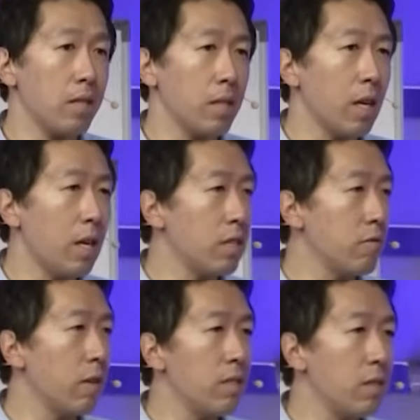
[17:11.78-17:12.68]
Andrew,
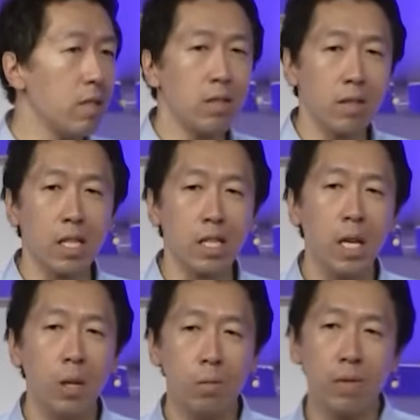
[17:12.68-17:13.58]

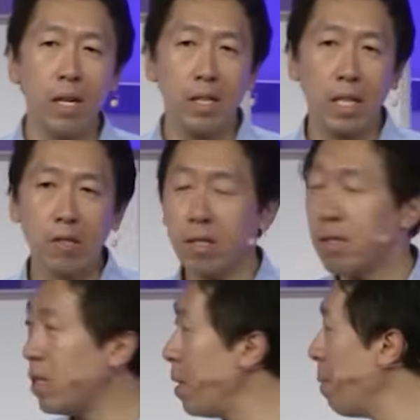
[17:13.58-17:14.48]
let me
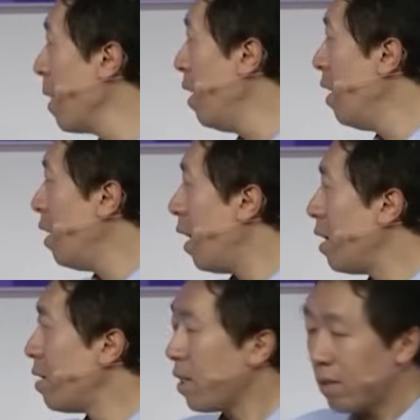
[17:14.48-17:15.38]
say, you know,
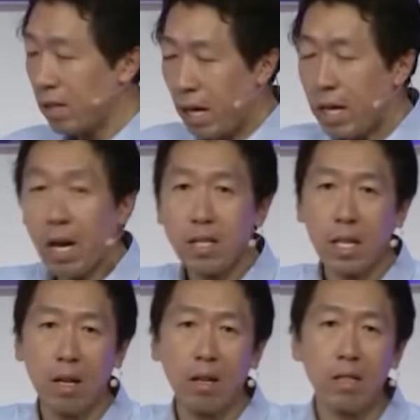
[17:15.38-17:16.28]

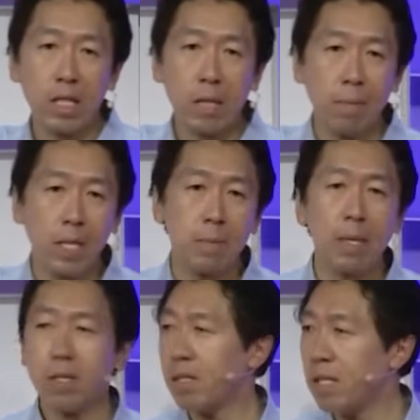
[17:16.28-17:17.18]
he has a course
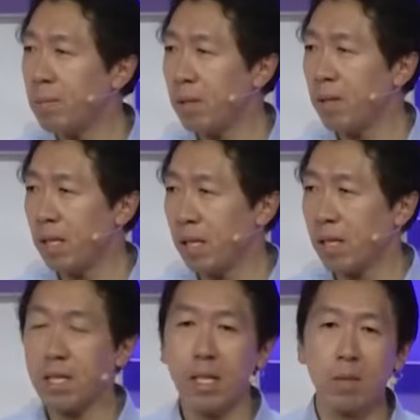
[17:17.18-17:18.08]
on introduction
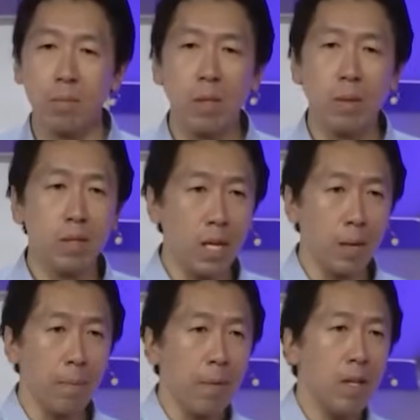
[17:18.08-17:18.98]
to machine
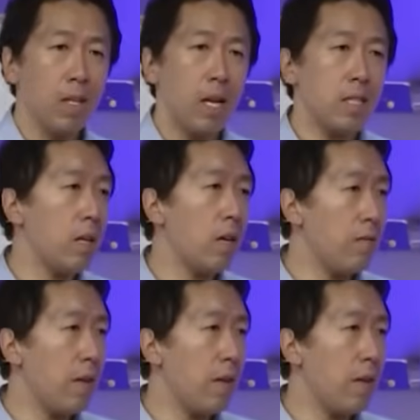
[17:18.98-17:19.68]
learning and AI, and he